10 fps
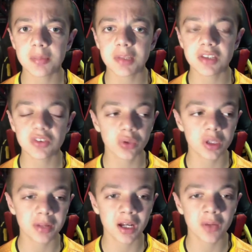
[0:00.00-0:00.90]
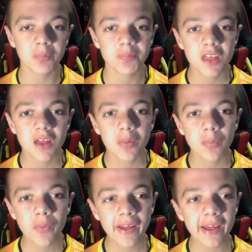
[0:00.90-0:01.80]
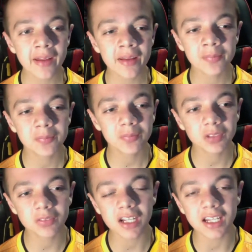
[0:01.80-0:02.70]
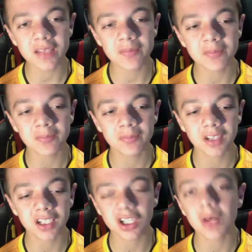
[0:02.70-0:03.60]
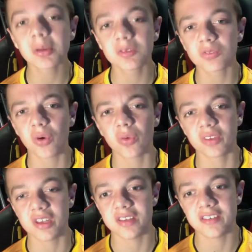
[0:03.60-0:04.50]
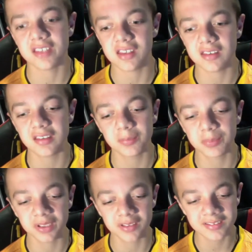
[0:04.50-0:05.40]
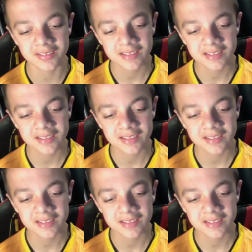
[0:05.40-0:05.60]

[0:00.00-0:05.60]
be talking about where we're really going wrong this season, because